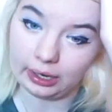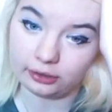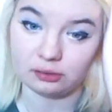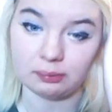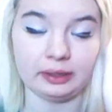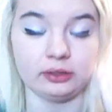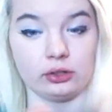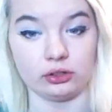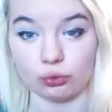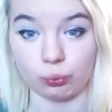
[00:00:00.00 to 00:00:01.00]
Just make sure
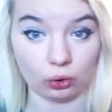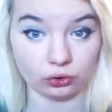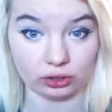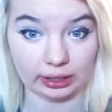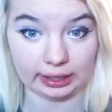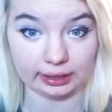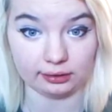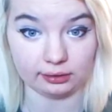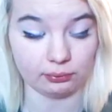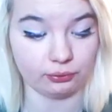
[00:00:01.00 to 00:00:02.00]
you just wash your
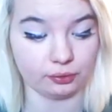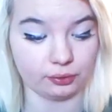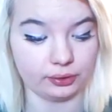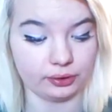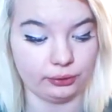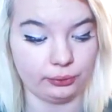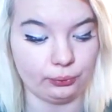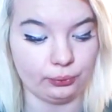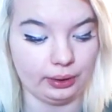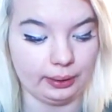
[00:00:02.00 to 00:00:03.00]
hands before you